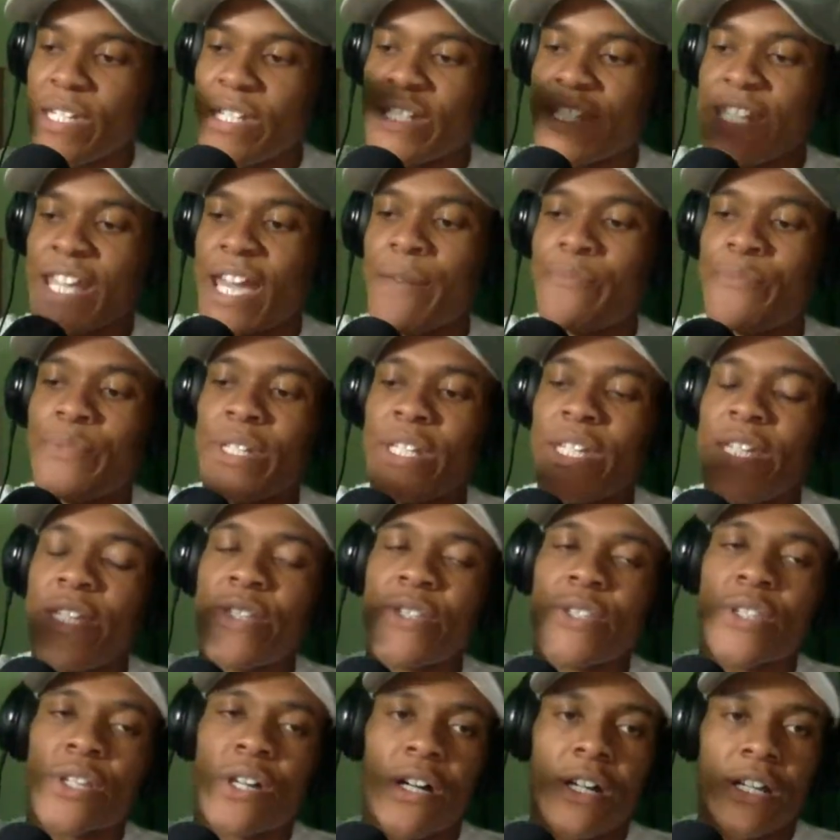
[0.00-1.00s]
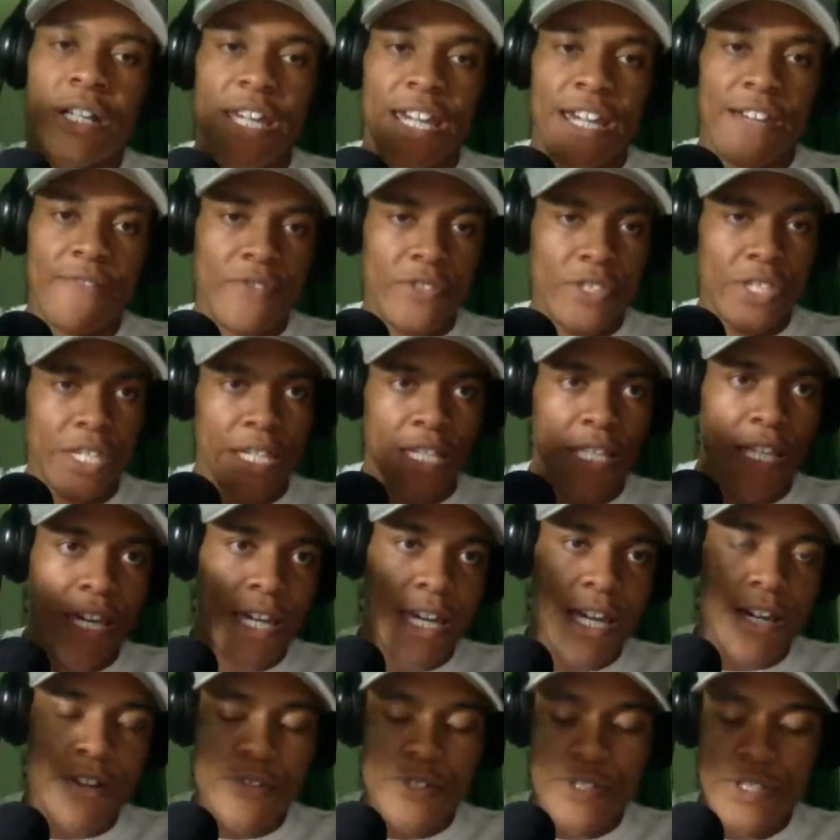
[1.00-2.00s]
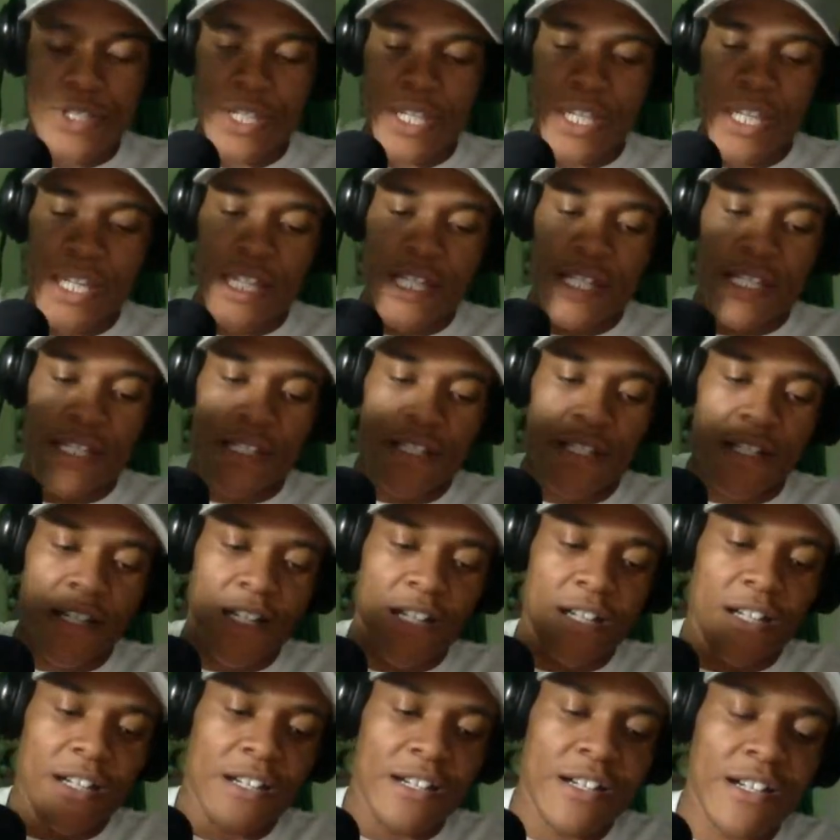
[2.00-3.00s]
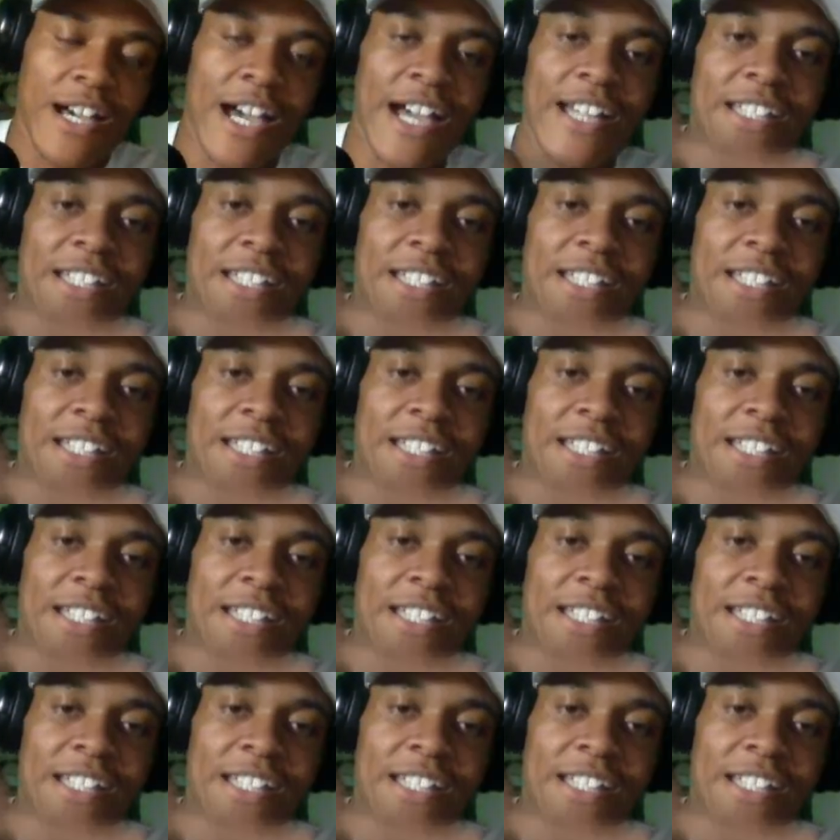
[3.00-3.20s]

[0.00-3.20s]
Japanese on everything. Like I